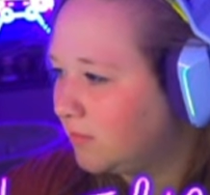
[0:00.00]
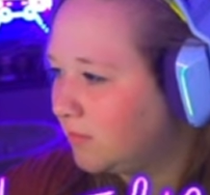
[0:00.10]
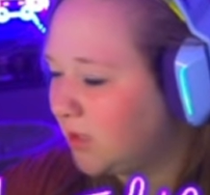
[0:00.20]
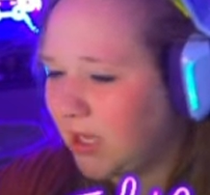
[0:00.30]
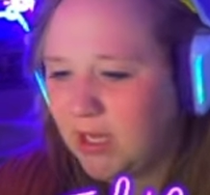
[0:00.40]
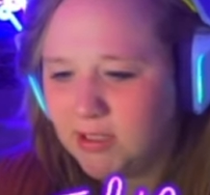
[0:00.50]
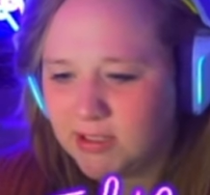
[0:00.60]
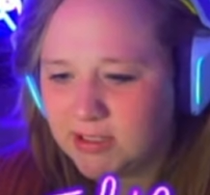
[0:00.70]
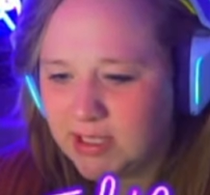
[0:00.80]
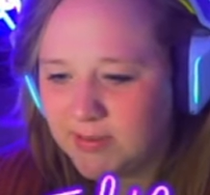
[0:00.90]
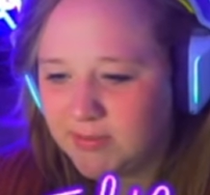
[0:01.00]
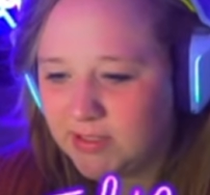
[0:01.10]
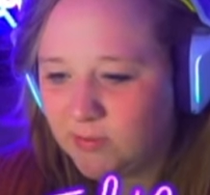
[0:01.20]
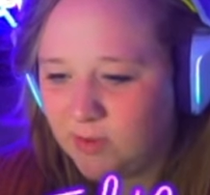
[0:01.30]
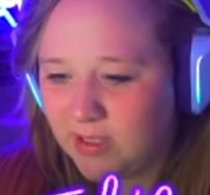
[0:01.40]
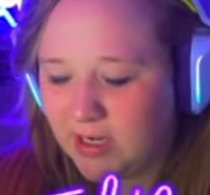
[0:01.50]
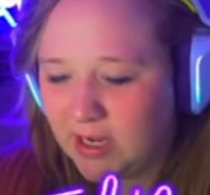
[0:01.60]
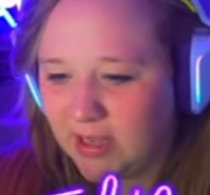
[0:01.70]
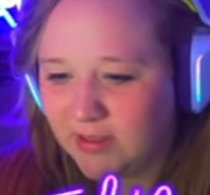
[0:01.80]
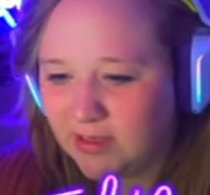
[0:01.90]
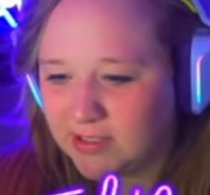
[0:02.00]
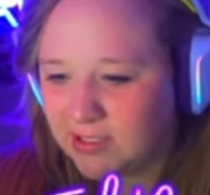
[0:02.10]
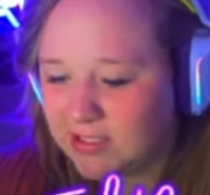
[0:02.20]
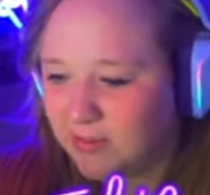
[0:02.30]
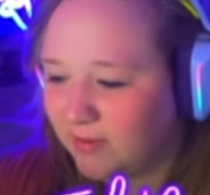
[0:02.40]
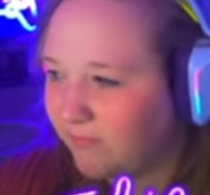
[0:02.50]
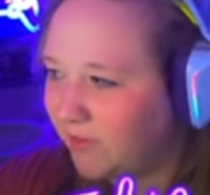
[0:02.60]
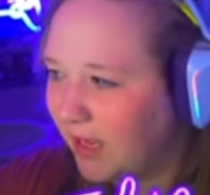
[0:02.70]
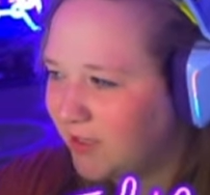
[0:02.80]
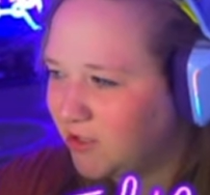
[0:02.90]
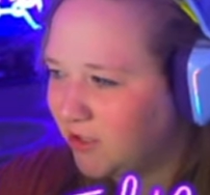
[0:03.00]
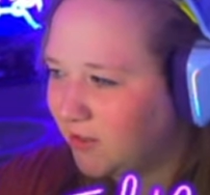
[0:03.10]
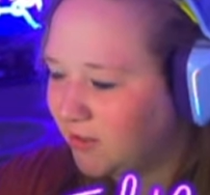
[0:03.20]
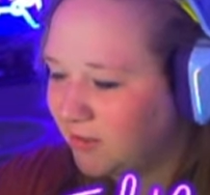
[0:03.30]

color schemes and whatnot. I thought I saw something flashing.